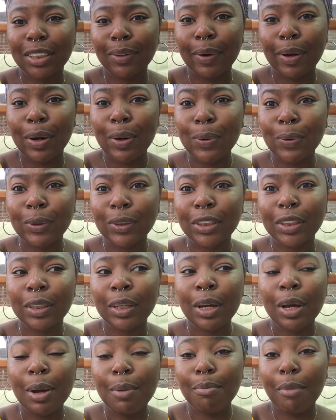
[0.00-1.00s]
So I launched
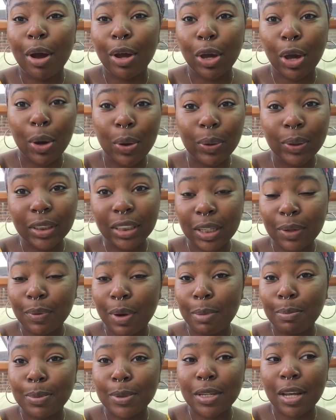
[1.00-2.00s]
my coaching
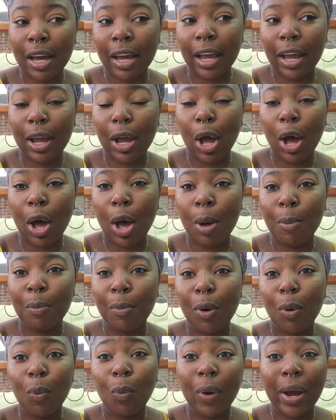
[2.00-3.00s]
website
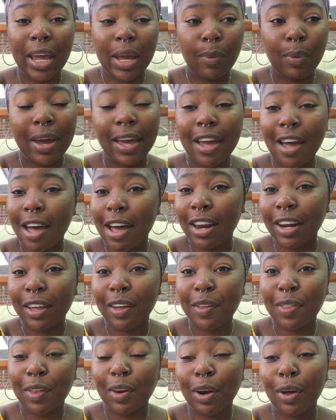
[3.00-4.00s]
way
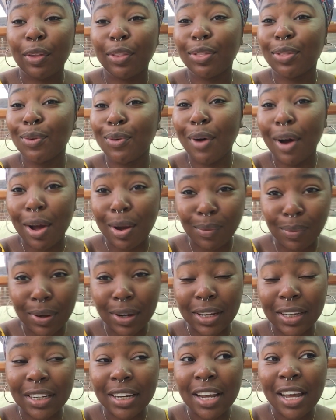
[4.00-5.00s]
earlier than I thought I
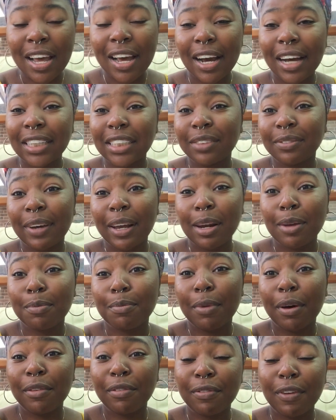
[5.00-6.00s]
would. I
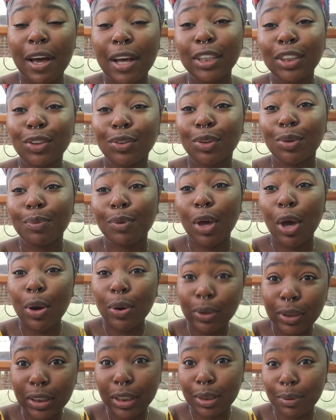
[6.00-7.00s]
developed my first group
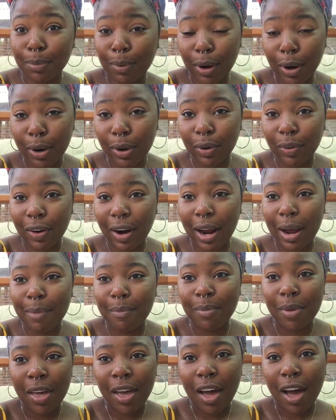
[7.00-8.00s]
coaching
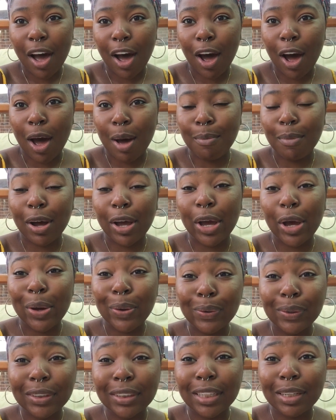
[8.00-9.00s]
program. I
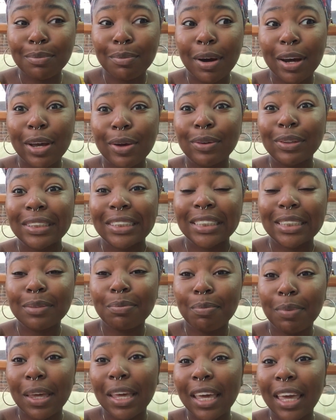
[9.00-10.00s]
hosted my own
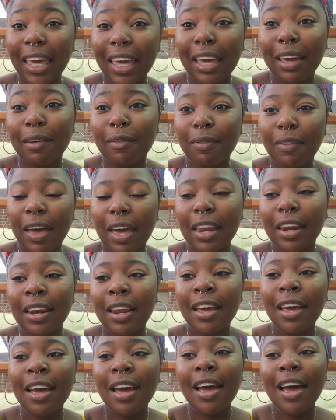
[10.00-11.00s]
speaking event.